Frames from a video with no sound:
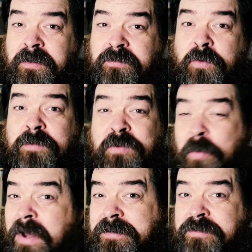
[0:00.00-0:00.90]
So if
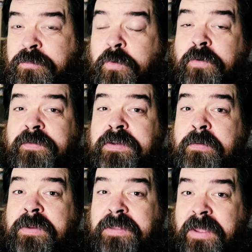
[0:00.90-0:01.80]
you aren't a dwarf and
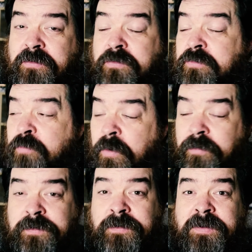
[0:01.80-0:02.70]
you encounter a
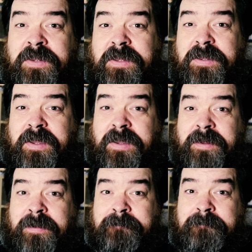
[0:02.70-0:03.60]
dwarven
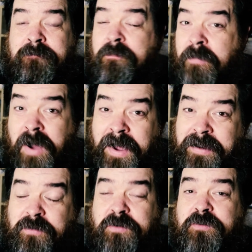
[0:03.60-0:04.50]

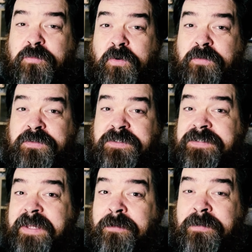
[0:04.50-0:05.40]
mine or a dwarven
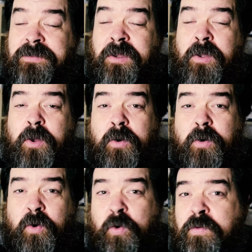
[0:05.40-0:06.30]
settlement,
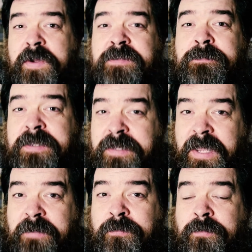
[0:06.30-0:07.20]
always be
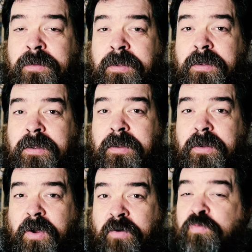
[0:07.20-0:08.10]
careful
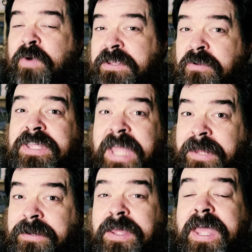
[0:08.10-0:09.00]
of where you
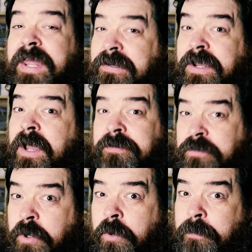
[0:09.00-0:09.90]
can and
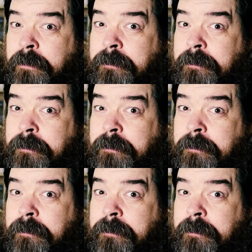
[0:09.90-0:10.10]
can't go.